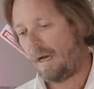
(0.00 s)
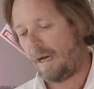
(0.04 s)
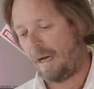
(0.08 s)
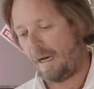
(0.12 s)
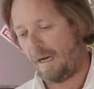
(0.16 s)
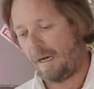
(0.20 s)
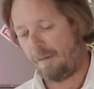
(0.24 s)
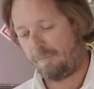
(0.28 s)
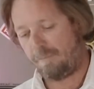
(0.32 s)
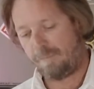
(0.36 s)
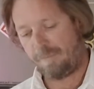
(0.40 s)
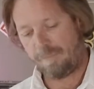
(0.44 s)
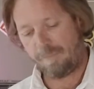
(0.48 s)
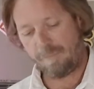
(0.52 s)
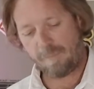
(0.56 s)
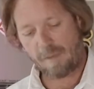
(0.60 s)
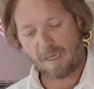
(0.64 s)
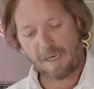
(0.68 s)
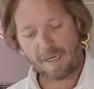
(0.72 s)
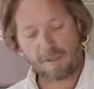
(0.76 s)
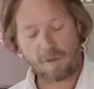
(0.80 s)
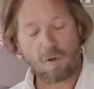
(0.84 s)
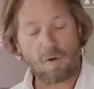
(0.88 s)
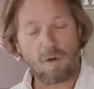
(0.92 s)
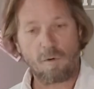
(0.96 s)

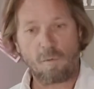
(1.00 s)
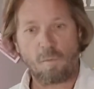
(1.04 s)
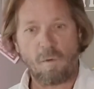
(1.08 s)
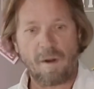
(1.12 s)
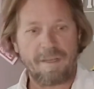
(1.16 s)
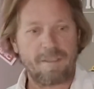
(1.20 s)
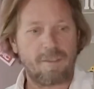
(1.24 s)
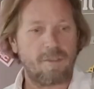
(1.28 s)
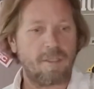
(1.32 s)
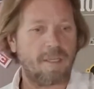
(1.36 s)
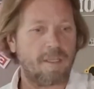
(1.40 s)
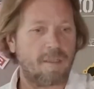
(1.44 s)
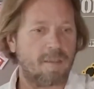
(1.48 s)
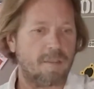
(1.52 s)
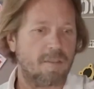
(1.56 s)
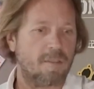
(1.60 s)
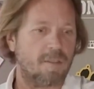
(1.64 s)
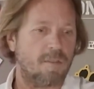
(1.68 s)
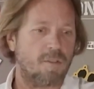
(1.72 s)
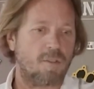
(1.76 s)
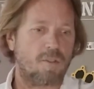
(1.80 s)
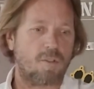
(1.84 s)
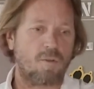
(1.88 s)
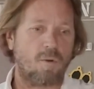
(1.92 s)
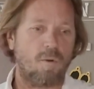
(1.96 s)
I can't wait to get
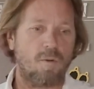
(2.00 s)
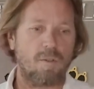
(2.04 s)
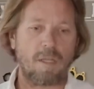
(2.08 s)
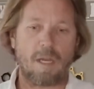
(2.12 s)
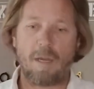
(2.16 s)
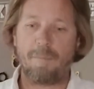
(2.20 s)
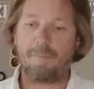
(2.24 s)
this installed.